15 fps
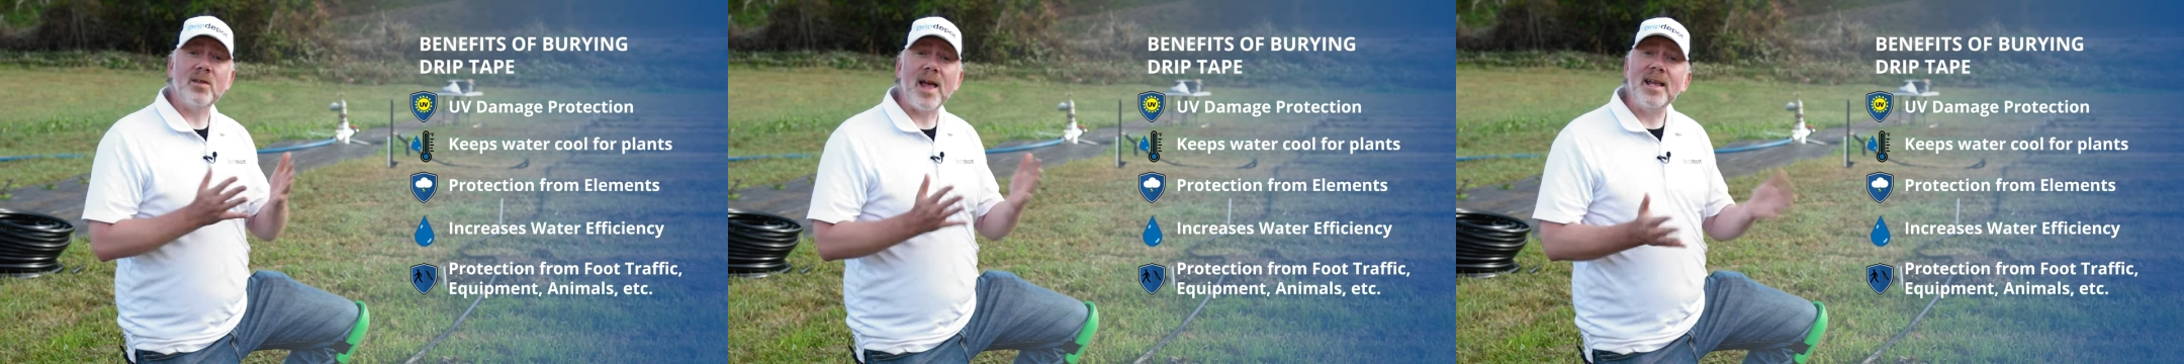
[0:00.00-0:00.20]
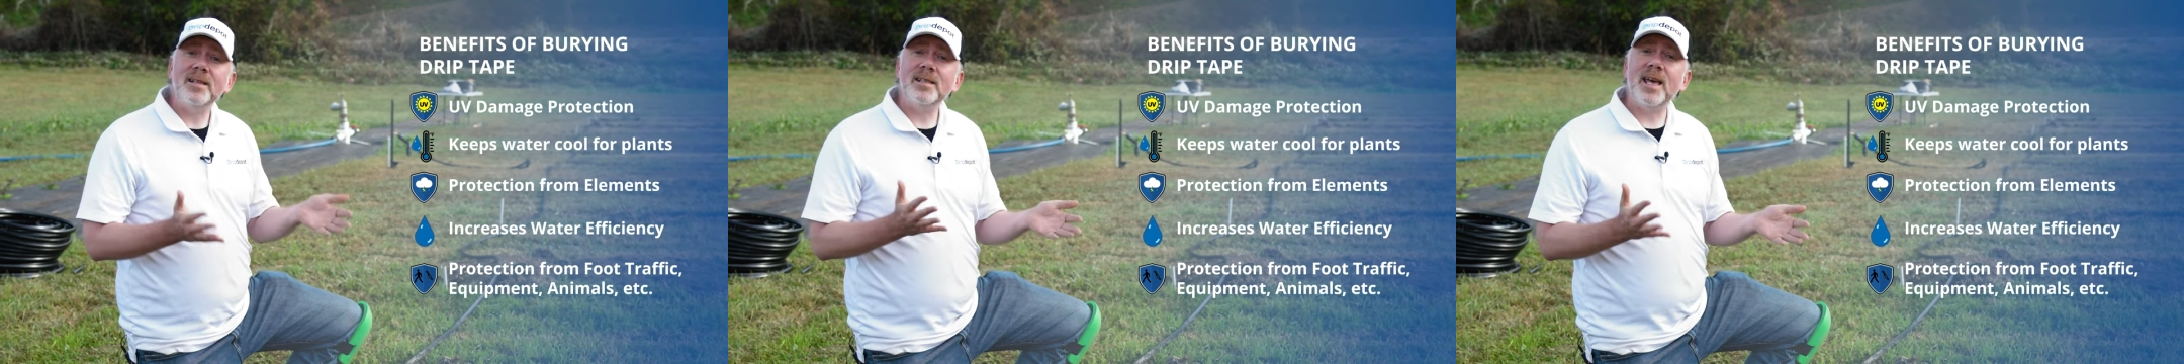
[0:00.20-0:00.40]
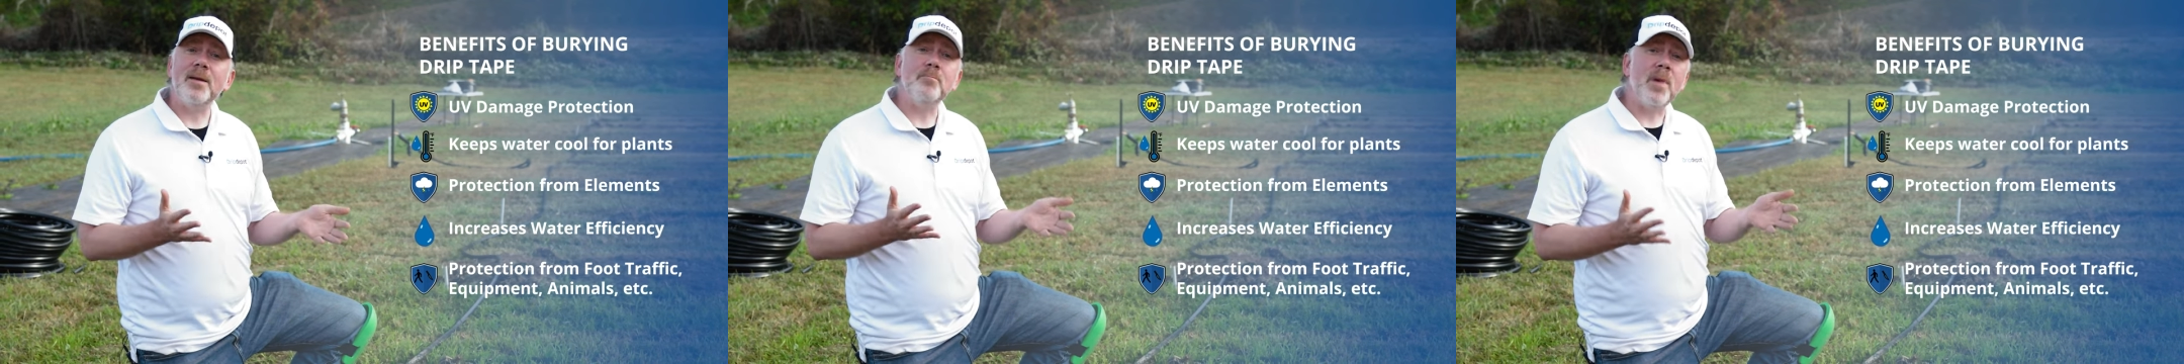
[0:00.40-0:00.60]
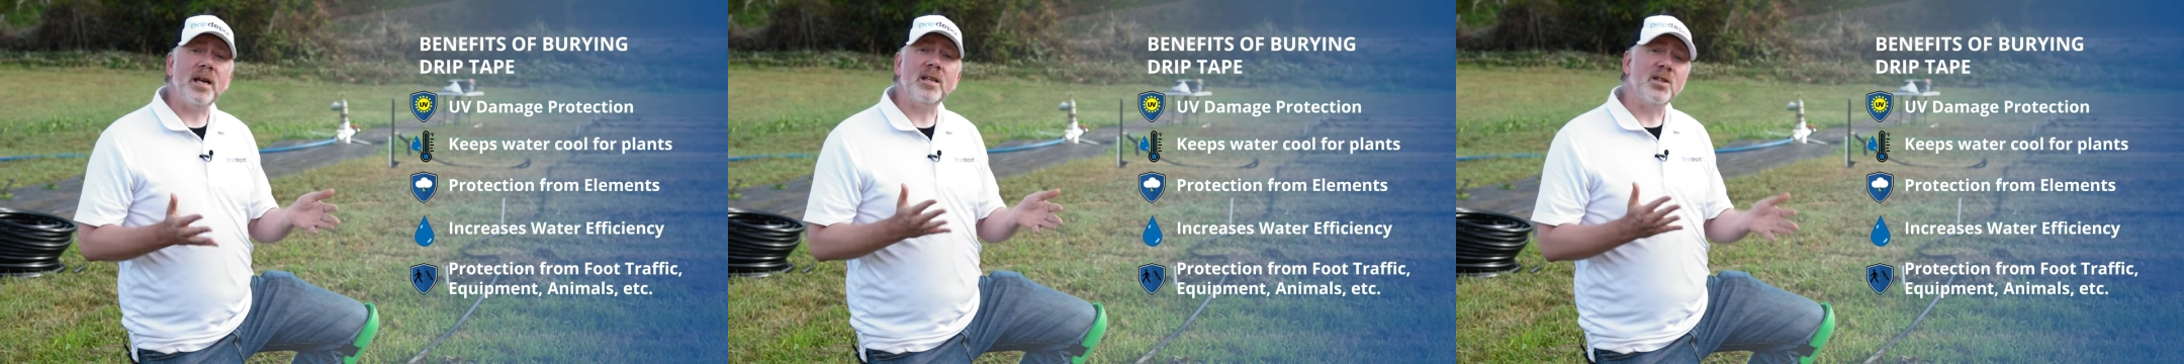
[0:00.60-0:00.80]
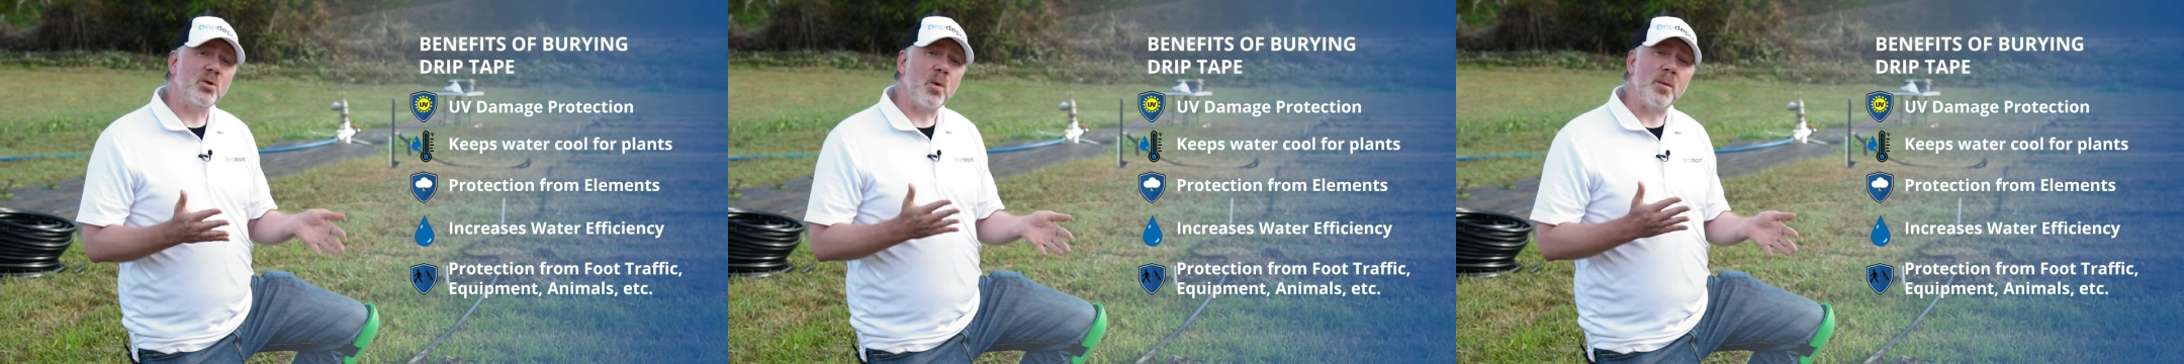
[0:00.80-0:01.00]
landscape
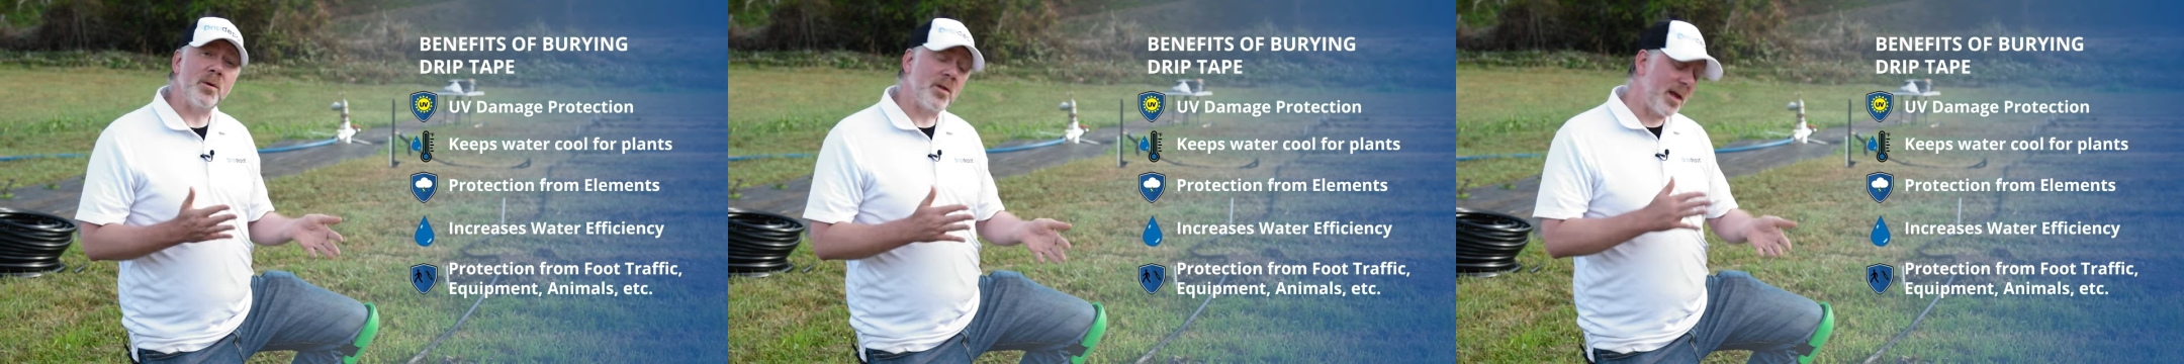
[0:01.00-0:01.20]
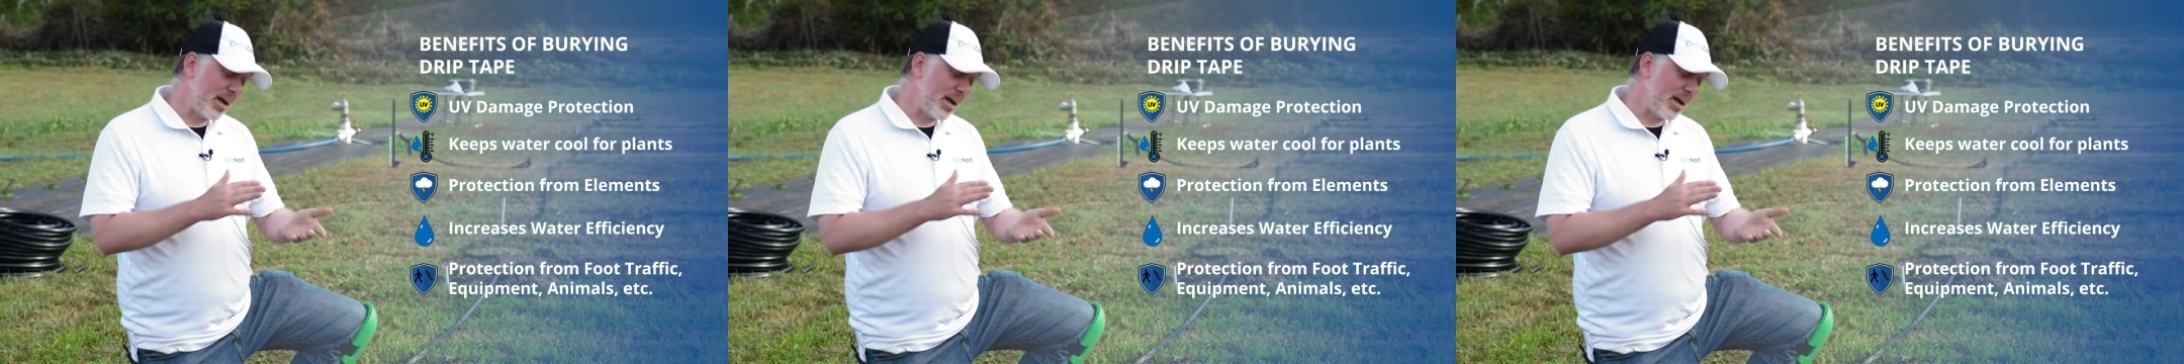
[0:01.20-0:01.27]
maintenance equipment